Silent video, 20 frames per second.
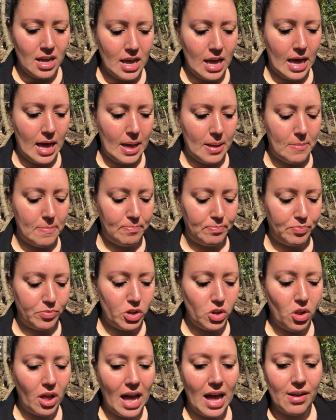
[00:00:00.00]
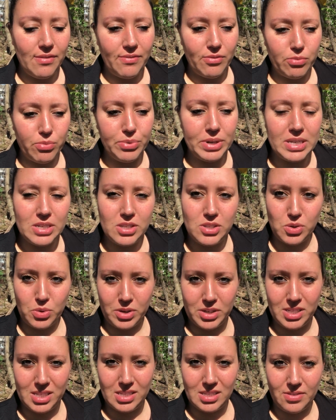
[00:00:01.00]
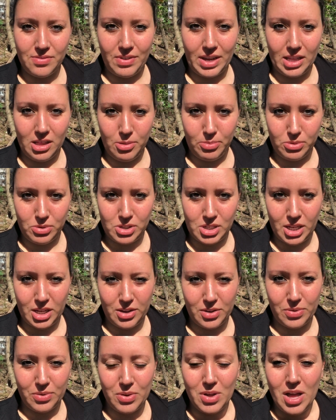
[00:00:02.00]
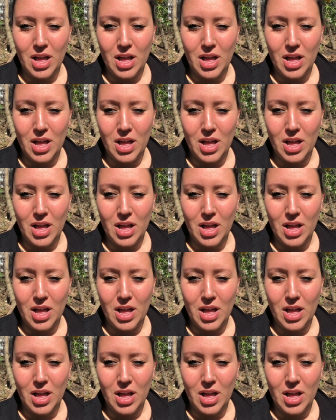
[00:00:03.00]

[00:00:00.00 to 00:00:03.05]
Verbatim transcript: um, you'll have resources available to you